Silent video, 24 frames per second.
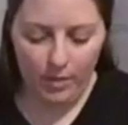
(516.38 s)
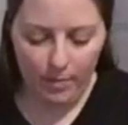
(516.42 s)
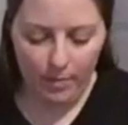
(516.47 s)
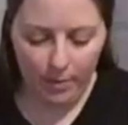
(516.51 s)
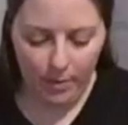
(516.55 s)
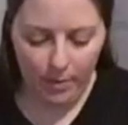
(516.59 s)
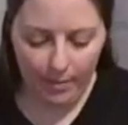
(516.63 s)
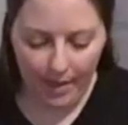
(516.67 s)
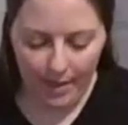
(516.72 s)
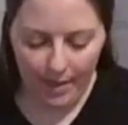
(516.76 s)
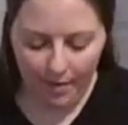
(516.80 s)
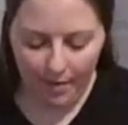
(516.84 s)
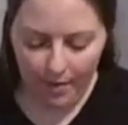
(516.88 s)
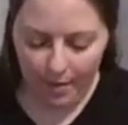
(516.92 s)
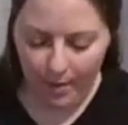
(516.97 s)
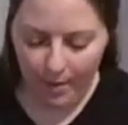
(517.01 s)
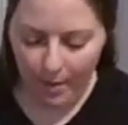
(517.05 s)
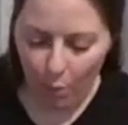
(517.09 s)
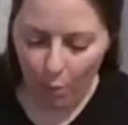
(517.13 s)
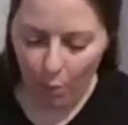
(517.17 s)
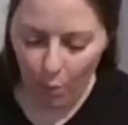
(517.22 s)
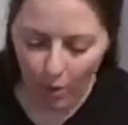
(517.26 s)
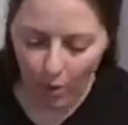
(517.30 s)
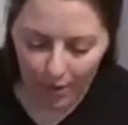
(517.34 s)
put my thumb
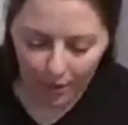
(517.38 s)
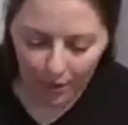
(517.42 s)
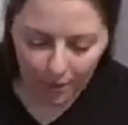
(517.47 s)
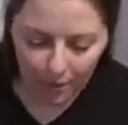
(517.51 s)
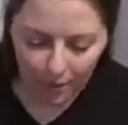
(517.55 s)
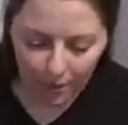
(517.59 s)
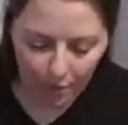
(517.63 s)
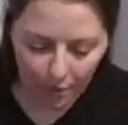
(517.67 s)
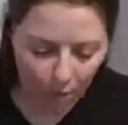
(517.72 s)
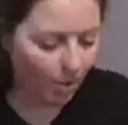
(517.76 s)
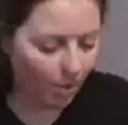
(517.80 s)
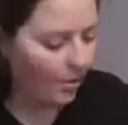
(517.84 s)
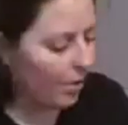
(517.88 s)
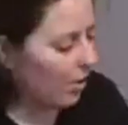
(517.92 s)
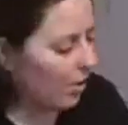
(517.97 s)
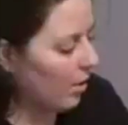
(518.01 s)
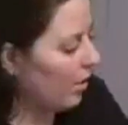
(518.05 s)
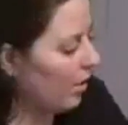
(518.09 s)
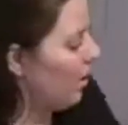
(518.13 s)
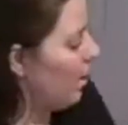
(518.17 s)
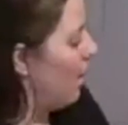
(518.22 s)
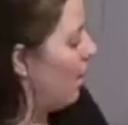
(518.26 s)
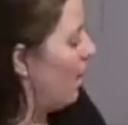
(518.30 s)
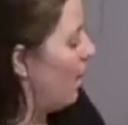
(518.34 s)
on one
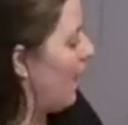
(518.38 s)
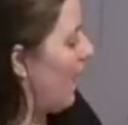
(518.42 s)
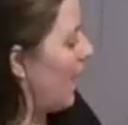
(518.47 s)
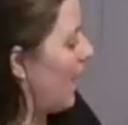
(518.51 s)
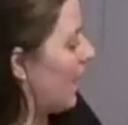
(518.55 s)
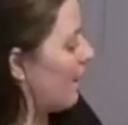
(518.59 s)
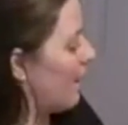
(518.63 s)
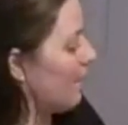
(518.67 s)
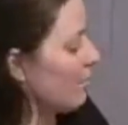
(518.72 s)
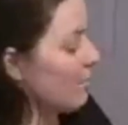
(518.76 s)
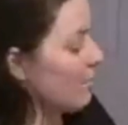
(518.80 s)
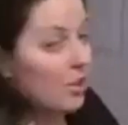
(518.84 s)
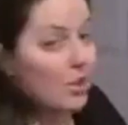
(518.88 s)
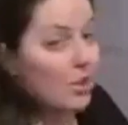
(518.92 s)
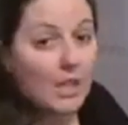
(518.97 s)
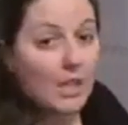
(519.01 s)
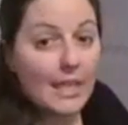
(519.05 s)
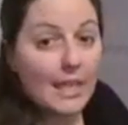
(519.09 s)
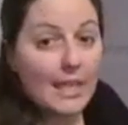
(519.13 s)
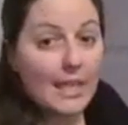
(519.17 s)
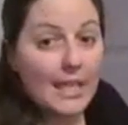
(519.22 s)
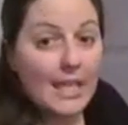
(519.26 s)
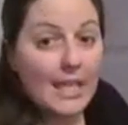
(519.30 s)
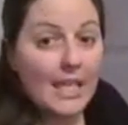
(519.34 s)
corner, and I'm just going
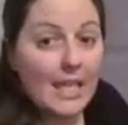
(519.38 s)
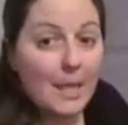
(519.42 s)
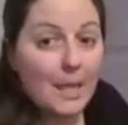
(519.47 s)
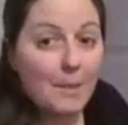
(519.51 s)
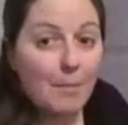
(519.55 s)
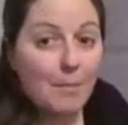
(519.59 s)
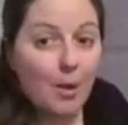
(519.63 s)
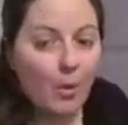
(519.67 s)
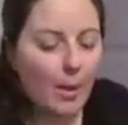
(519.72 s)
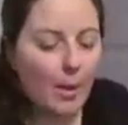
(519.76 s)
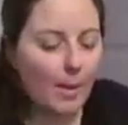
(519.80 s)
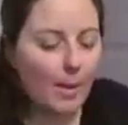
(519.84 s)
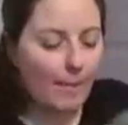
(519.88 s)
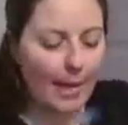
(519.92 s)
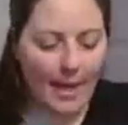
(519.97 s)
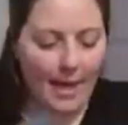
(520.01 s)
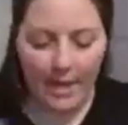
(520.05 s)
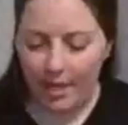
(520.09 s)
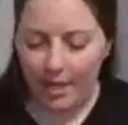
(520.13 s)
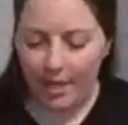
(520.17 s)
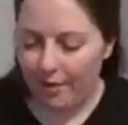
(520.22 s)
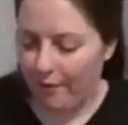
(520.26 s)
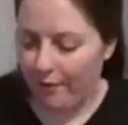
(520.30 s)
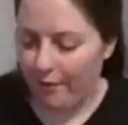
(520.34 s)
to keep going
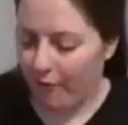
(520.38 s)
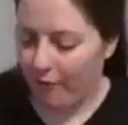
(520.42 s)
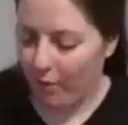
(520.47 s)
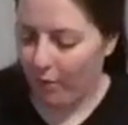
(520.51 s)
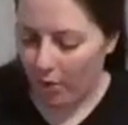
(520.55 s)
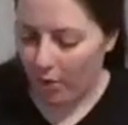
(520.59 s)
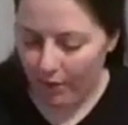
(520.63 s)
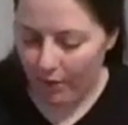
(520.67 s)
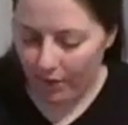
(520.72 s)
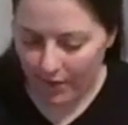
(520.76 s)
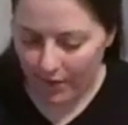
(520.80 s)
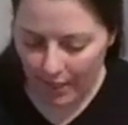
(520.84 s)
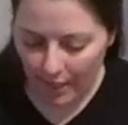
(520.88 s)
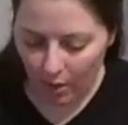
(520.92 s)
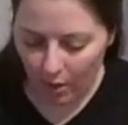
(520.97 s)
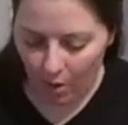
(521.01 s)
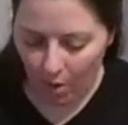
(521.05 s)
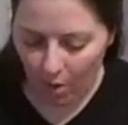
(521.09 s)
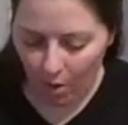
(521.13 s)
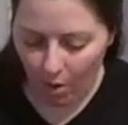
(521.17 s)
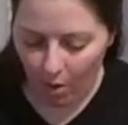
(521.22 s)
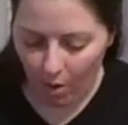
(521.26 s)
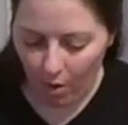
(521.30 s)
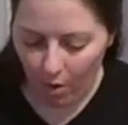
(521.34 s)
back and forth, getting
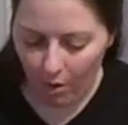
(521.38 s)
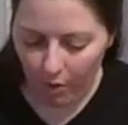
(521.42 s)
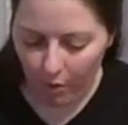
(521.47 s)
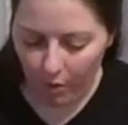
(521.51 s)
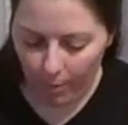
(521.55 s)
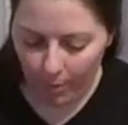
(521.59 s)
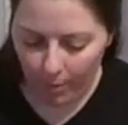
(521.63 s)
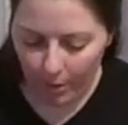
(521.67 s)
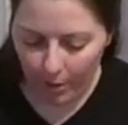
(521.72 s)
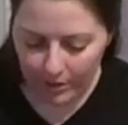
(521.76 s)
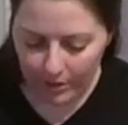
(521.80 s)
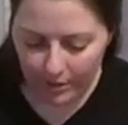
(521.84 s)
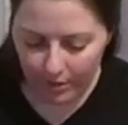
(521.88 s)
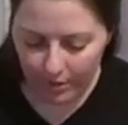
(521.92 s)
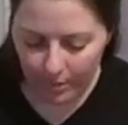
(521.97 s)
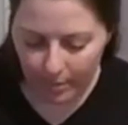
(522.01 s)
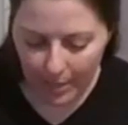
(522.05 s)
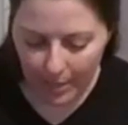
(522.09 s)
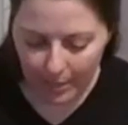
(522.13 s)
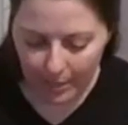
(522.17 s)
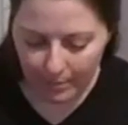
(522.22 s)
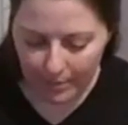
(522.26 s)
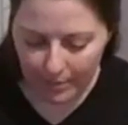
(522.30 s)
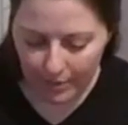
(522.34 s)
all the parts of the
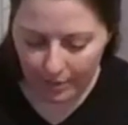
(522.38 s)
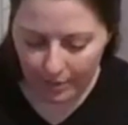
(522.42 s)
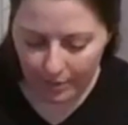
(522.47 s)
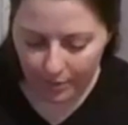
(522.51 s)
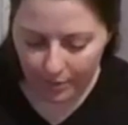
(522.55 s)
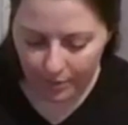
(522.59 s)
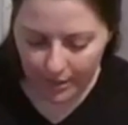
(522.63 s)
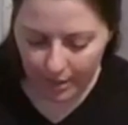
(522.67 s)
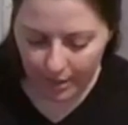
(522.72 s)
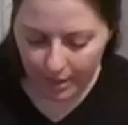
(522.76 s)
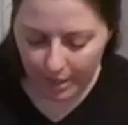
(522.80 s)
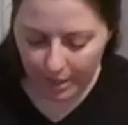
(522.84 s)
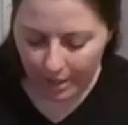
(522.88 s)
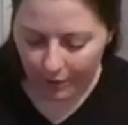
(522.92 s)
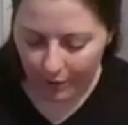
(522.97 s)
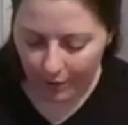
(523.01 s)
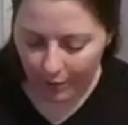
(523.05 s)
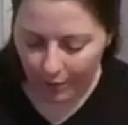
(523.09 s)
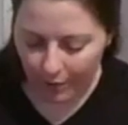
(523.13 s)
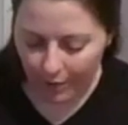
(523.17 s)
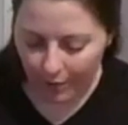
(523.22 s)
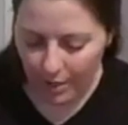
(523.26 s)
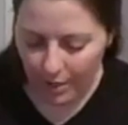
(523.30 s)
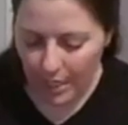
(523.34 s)
popsicle stick
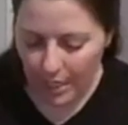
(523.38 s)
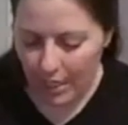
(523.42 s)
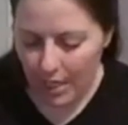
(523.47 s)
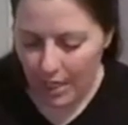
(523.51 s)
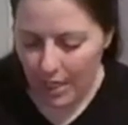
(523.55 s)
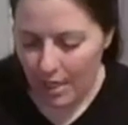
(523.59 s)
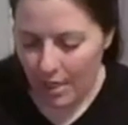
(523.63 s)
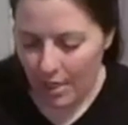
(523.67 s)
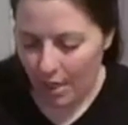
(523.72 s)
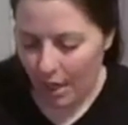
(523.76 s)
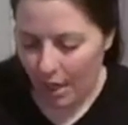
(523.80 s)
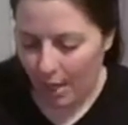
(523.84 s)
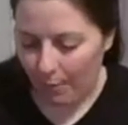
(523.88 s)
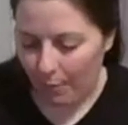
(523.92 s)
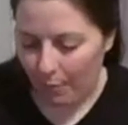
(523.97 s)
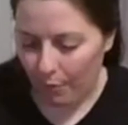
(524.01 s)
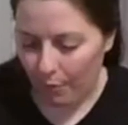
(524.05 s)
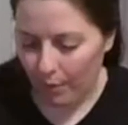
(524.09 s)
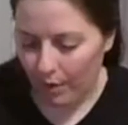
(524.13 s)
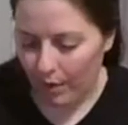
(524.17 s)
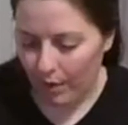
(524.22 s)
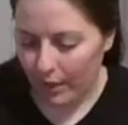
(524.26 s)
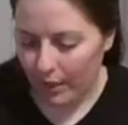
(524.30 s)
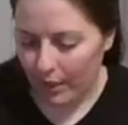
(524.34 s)
covered. I'm
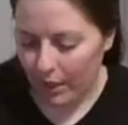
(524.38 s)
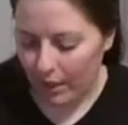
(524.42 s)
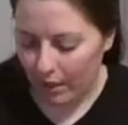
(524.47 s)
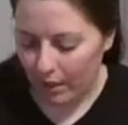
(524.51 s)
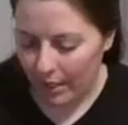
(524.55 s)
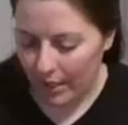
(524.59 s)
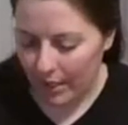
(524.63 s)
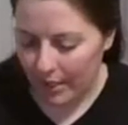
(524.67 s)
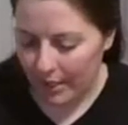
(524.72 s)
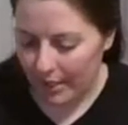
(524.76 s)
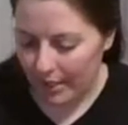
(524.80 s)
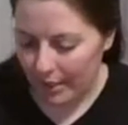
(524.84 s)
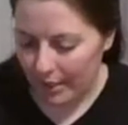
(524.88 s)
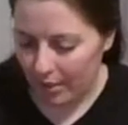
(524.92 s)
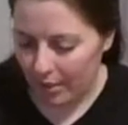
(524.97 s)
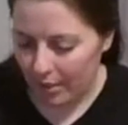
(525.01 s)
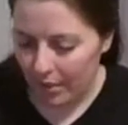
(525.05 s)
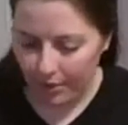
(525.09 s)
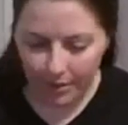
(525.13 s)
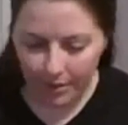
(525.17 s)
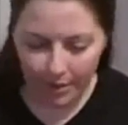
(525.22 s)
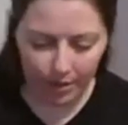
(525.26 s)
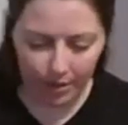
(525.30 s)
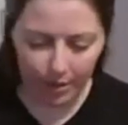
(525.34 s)
really glad I didn't
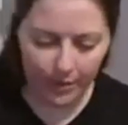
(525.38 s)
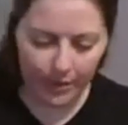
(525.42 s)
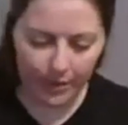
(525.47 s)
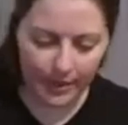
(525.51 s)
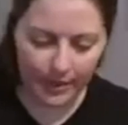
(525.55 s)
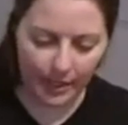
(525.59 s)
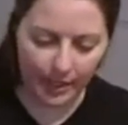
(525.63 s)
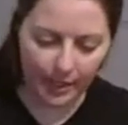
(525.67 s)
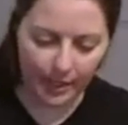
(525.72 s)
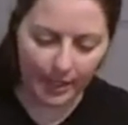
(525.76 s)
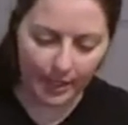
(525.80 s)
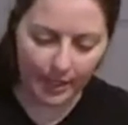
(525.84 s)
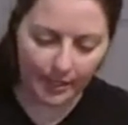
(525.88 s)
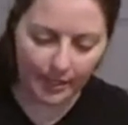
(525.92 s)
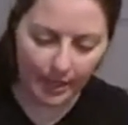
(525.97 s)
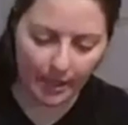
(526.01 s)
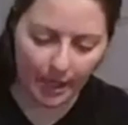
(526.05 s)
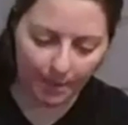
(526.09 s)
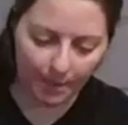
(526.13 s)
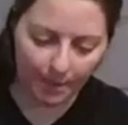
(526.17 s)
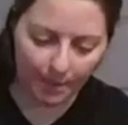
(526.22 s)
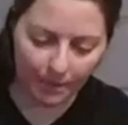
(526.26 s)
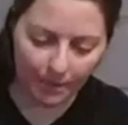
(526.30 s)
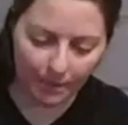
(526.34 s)
call it a glue stick that
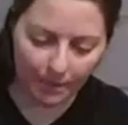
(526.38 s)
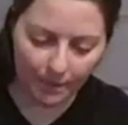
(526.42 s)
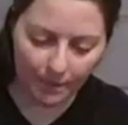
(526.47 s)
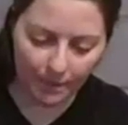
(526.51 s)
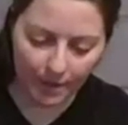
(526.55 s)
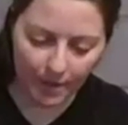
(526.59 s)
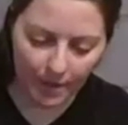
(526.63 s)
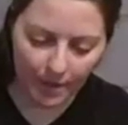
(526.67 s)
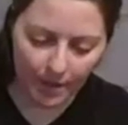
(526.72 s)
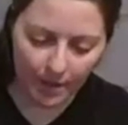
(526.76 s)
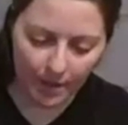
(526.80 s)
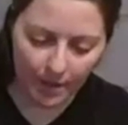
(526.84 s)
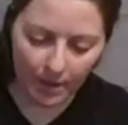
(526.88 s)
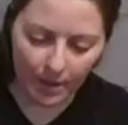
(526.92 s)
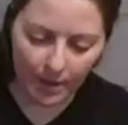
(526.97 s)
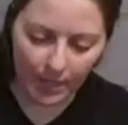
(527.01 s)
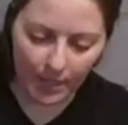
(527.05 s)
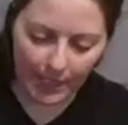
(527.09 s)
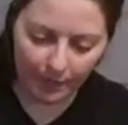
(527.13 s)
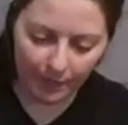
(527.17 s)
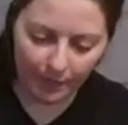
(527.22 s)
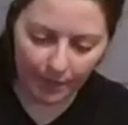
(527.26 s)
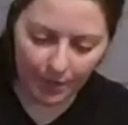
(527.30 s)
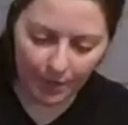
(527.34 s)
time.
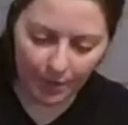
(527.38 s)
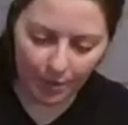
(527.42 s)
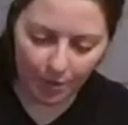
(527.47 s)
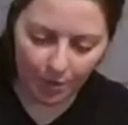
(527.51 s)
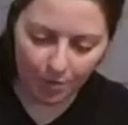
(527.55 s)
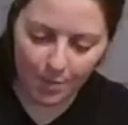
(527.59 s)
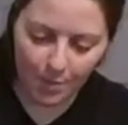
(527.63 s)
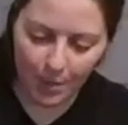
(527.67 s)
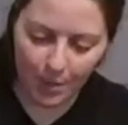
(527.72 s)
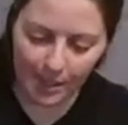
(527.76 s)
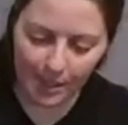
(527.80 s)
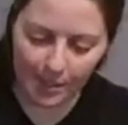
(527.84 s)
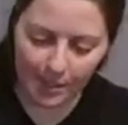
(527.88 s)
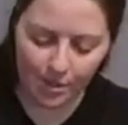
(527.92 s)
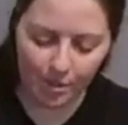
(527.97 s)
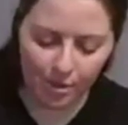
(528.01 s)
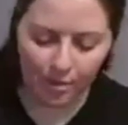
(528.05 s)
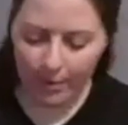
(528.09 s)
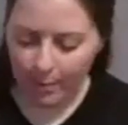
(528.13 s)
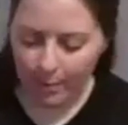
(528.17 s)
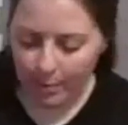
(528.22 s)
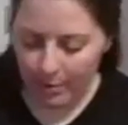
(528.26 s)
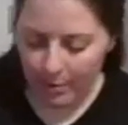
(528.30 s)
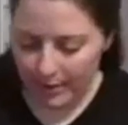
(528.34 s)
I have too much.
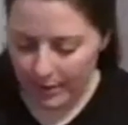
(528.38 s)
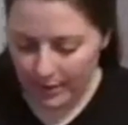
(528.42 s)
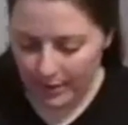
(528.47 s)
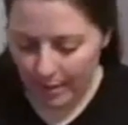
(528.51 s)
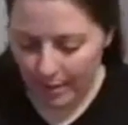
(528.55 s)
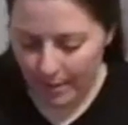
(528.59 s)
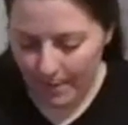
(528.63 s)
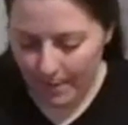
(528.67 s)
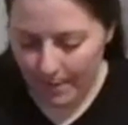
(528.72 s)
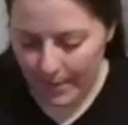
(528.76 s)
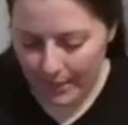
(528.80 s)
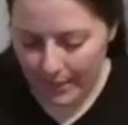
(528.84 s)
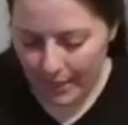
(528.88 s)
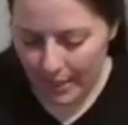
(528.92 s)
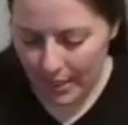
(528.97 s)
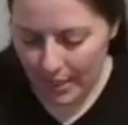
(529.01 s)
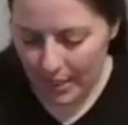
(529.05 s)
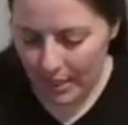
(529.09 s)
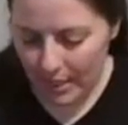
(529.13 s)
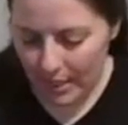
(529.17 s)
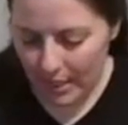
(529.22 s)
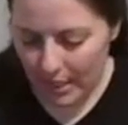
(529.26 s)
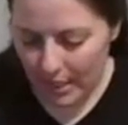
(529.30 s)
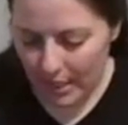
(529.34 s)
I'm going to put some back in
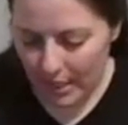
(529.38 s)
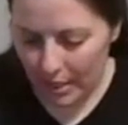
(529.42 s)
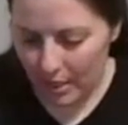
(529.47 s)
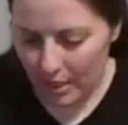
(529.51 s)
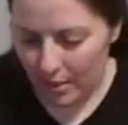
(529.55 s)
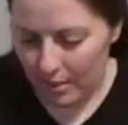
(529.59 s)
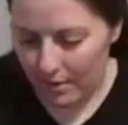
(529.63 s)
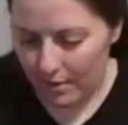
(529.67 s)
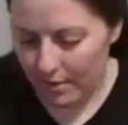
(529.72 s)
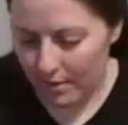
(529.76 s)
there.